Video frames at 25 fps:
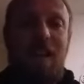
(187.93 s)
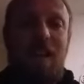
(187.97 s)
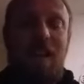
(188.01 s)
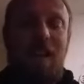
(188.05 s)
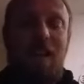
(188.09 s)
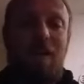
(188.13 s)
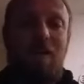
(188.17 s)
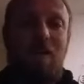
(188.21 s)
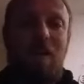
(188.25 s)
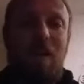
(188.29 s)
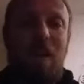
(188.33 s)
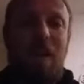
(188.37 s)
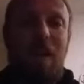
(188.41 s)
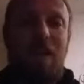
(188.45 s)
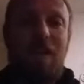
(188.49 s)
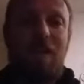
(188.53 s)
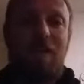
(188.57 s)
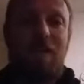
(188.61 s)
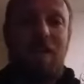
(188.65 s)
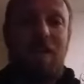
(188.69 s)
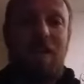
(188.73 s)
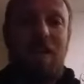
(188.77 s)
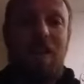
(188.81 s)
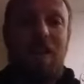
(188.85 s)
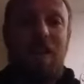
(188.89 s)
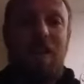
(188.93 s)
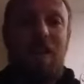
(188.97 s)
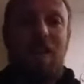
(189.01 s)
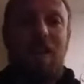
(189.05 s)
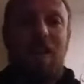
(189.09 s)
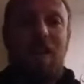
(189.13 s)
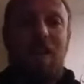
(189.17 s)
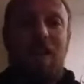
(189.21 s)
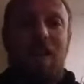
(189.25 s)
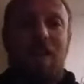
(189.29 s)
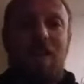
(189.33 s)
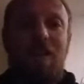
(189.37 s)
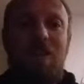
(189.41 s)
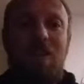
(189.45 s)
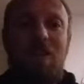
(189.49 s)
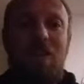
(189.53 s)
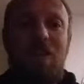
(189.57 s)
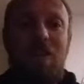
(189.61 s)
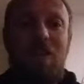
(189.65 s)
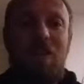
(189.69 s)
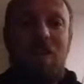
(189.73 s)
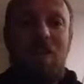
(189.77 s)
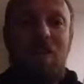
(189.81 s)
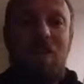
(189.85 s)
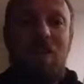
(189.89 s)
it will actually
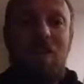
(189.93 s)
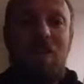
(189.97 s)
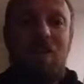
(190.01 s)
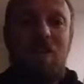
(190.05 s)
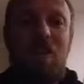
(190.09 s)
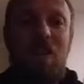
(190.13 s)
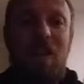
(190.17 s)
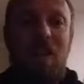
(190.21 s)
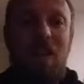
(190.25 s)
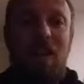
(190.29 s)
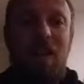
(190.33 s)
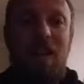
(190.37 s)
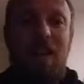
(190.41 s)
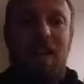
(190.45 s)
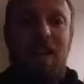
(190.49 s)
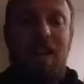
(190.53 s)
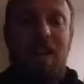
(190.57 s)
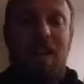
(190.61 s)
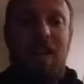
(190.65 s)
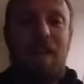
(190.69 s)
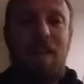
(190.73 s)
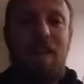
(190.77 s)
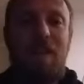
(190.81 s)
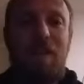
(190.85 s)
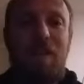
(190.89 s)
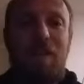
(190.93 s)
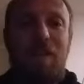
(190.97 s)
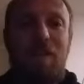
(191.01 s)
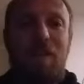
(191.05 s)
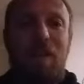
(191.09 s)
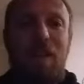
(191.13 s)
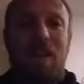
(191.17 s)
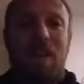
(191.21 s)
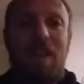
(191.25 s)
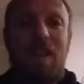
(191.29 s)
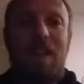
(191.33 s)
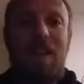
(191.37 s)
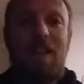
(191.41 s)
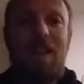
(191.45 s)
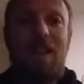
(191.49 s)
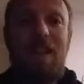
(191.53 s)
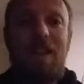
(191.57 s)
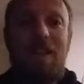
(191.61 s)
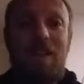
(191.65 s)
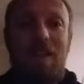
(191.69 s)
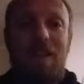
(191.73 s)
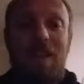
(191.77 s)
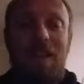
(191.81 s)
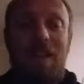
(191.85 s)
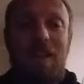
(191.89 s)
assist you in a fairly
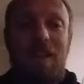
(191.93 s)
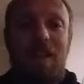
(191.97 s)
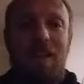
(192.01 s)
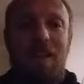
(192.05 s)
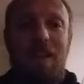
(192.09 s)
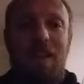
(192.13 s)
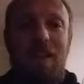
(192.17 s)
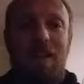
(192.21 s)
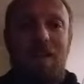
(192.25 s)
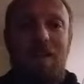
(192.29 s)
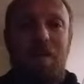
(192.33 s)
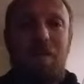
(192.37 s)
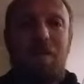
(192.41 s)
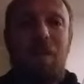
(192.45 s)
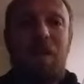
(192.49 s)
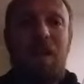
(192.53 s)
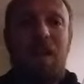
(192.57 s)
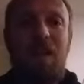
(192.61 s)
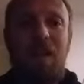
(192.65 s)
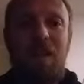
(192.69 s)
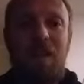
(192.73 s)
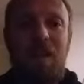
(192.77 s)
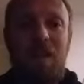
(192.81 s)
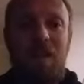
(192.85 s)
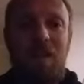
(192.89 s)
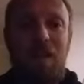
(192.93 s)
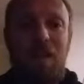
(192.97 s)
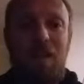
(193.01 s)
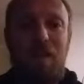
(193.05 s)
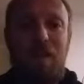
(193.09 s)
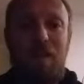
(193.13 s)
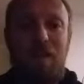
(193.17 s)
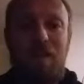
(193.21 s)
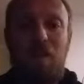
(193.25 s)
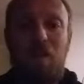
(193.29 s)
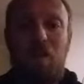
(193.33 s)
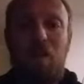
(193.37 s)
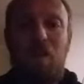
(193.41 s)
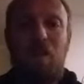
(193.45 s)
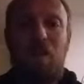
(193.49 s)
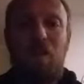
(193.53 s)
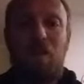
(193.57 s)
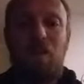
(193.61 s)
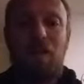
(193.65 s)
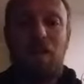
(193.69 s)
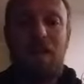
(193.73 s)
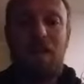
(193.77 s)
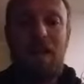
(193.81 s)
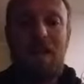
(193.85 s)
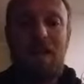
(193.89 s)
easy meal for
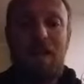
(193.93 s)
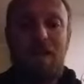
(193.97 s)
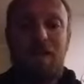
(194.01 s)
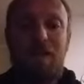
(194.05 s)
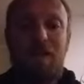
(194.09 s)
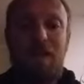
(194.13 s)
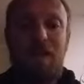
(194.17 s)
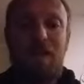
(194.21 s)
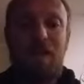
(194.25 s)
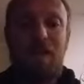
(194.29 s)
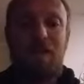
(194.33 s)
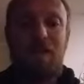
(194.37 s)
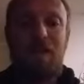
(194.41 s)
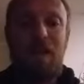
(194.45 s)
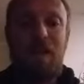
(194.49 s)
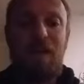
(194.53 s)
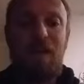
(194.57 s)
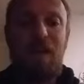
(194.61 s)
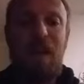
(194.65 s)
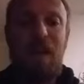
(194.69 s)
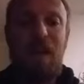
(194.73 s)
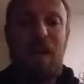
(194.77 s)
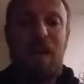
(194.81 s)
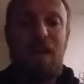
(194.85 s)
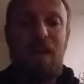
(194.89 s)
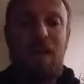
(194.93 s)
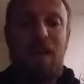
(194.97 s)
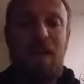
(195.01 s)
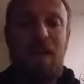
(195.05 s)
that specific day.